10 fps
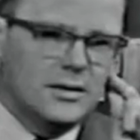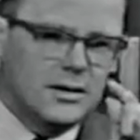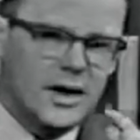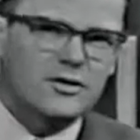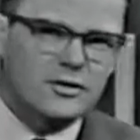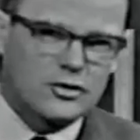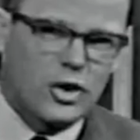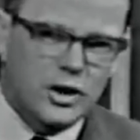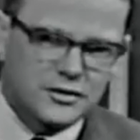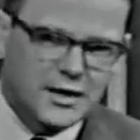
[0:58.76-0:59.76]
Let's
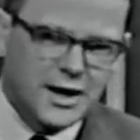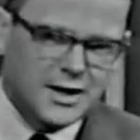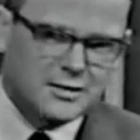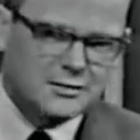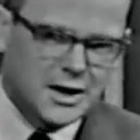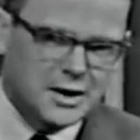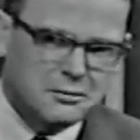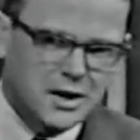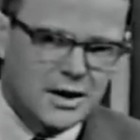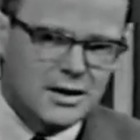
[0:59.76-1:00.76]
toss it out
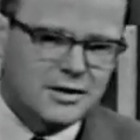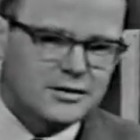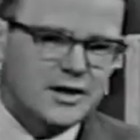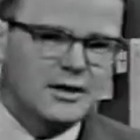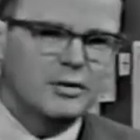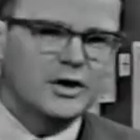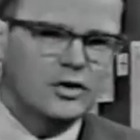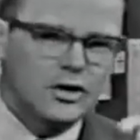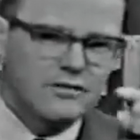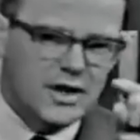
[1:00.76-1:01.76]
anyway. Let's say that we
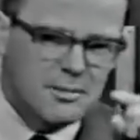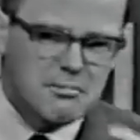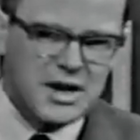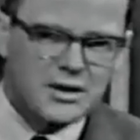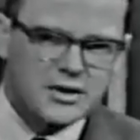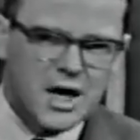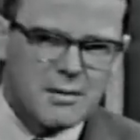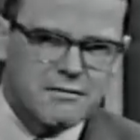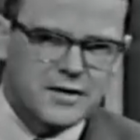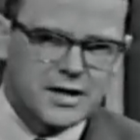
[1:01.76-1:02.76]
could have done a better
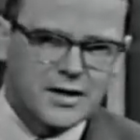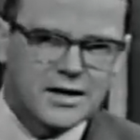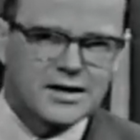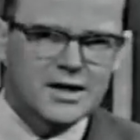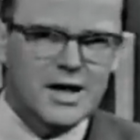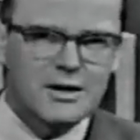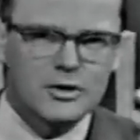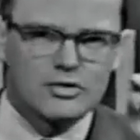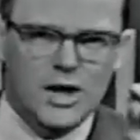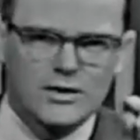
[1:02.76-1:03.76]
job of fitting that data had
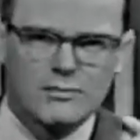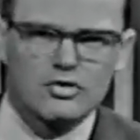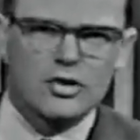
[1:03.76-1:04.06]
we tried some